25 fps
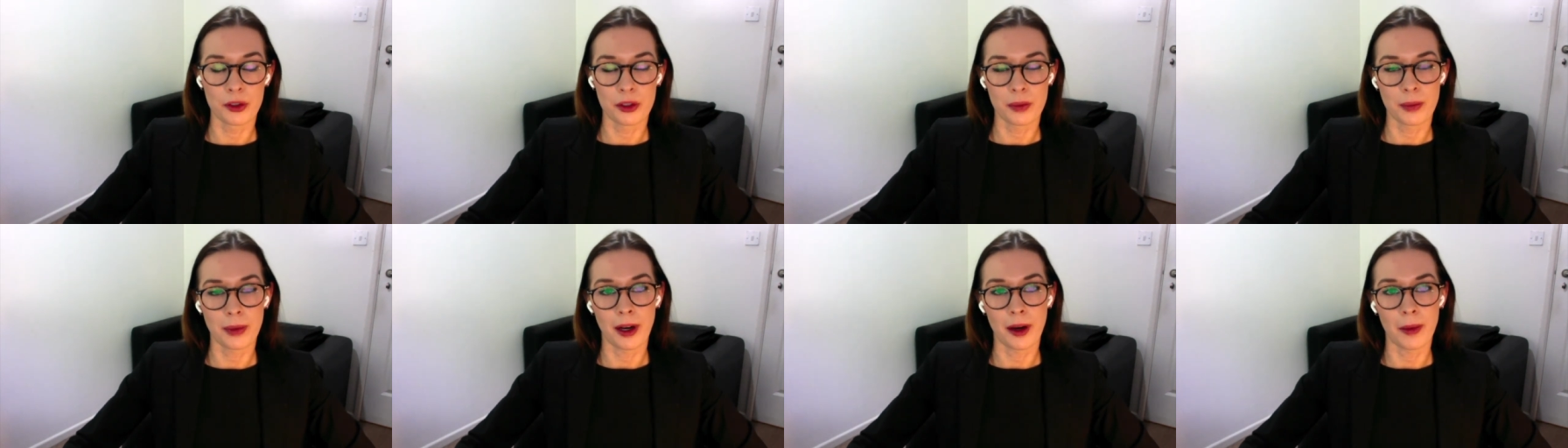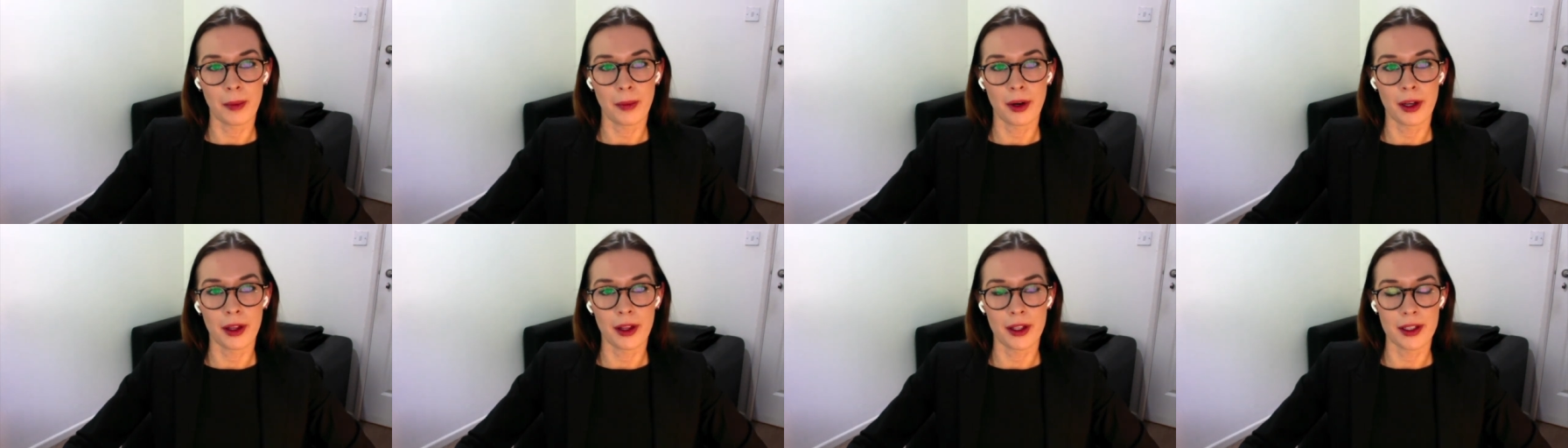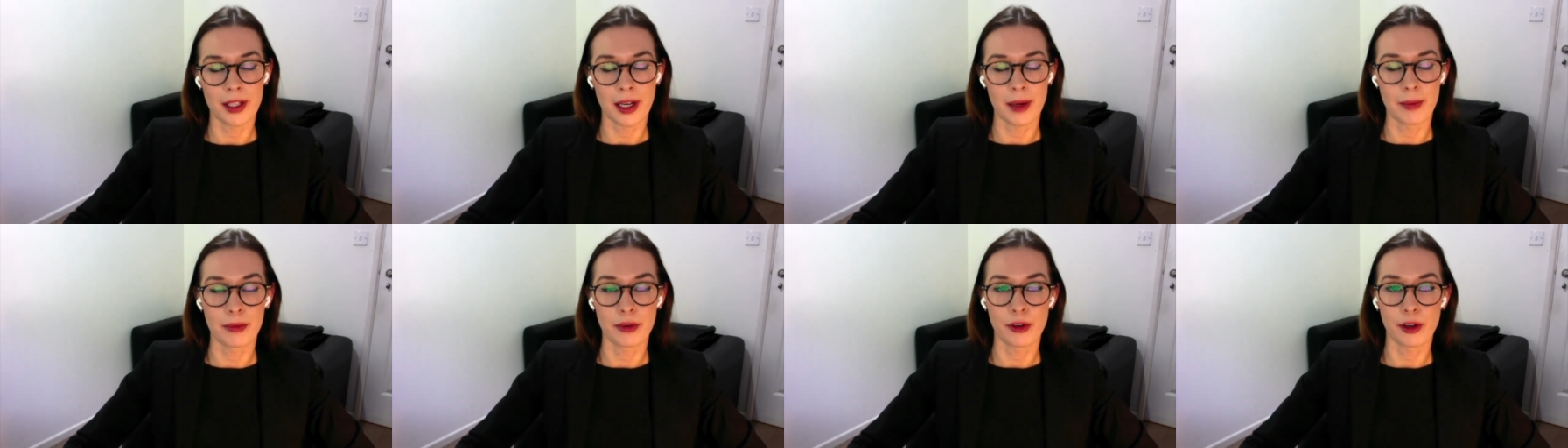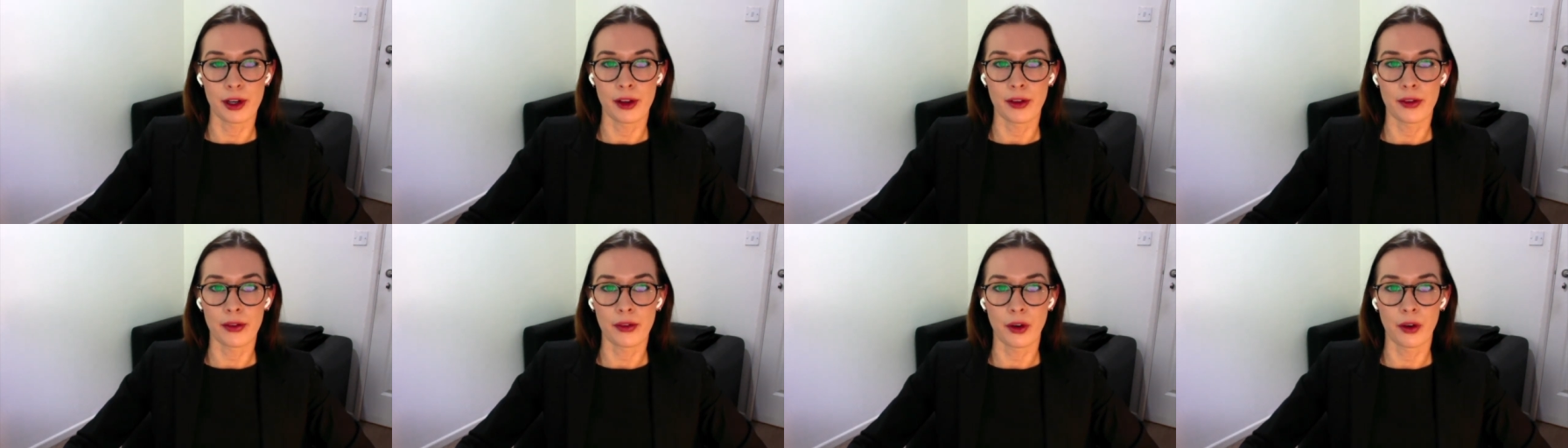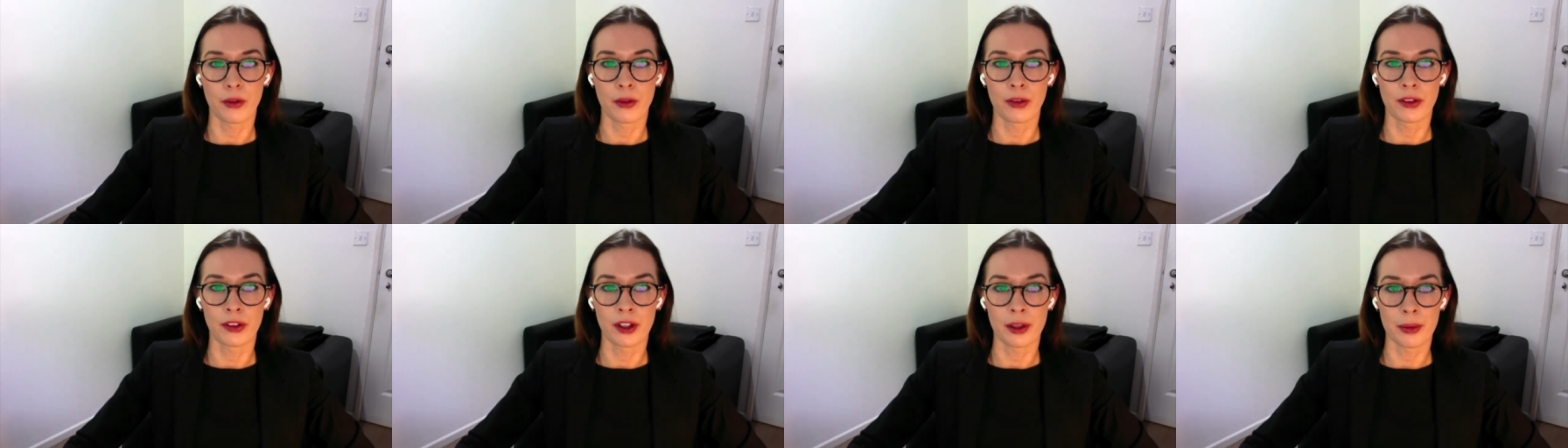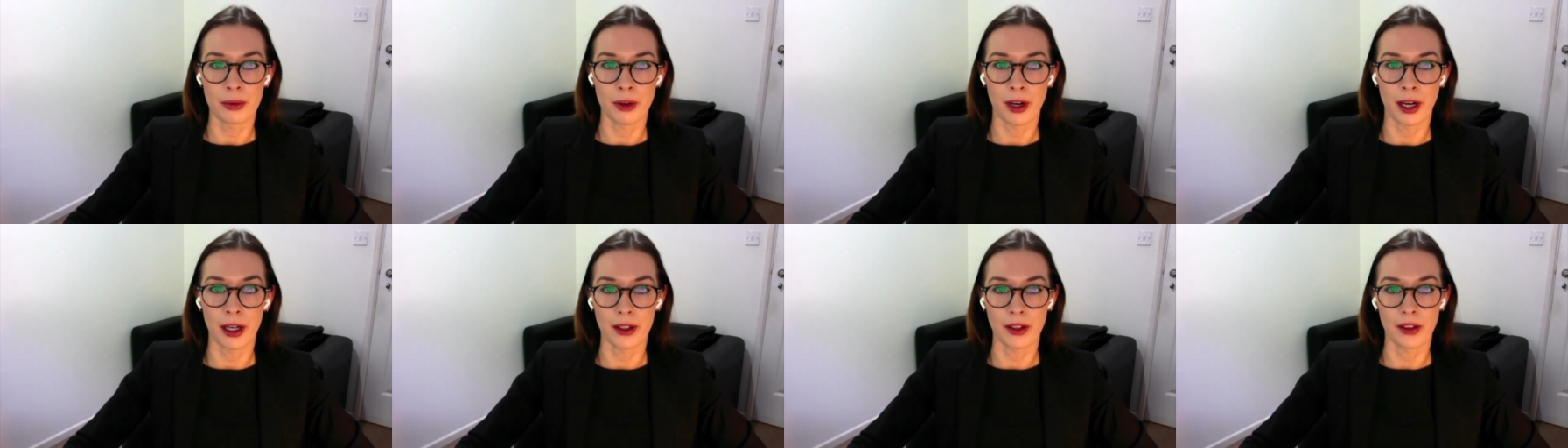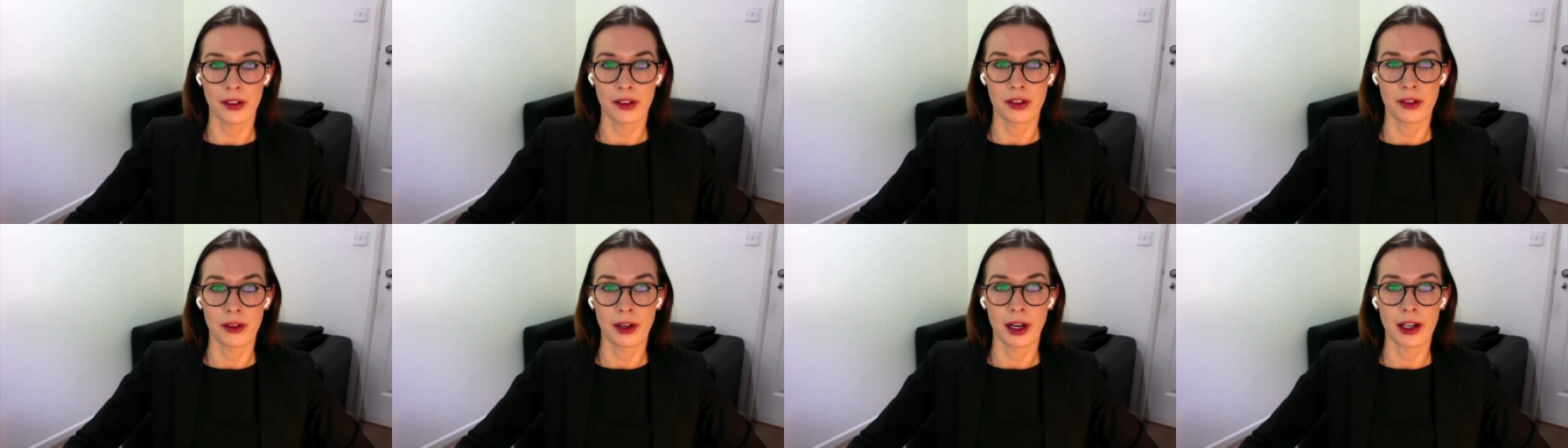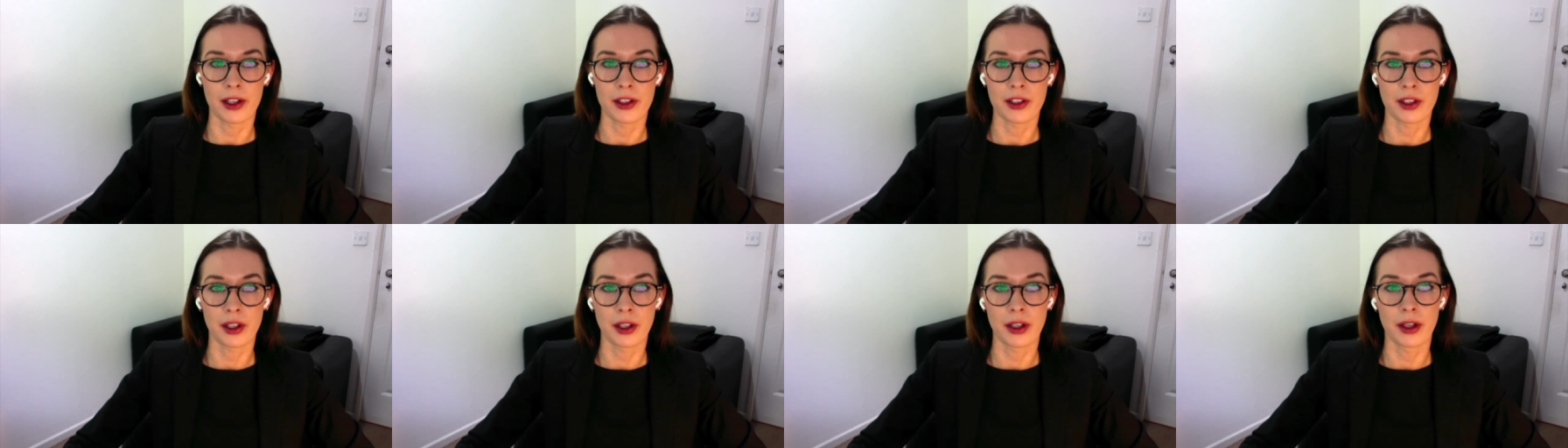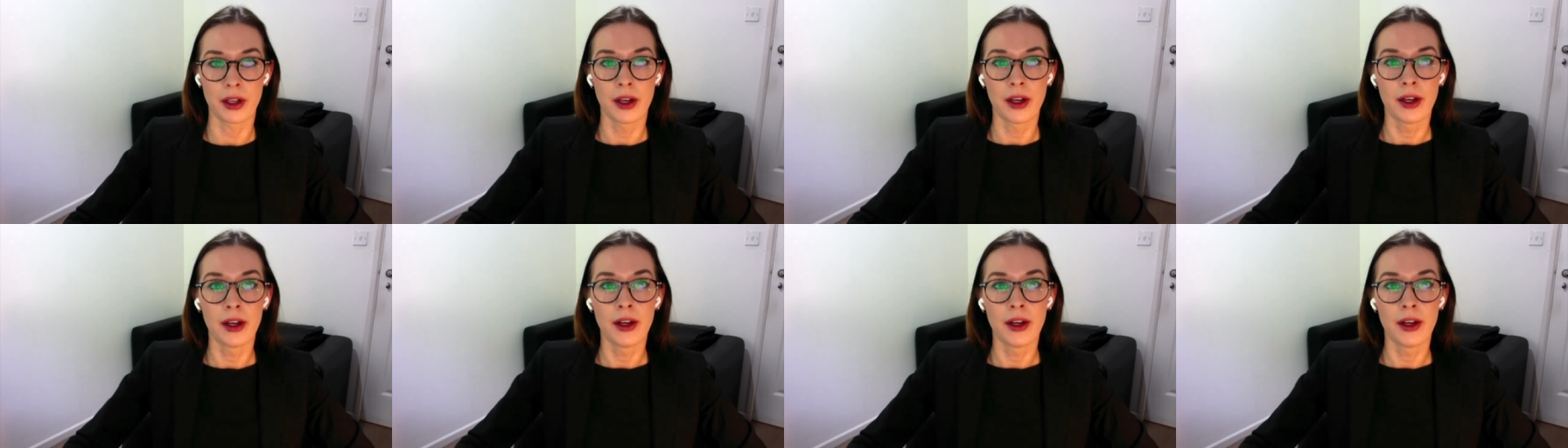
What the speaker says: about by the Temporary Insolvency Practice Direction.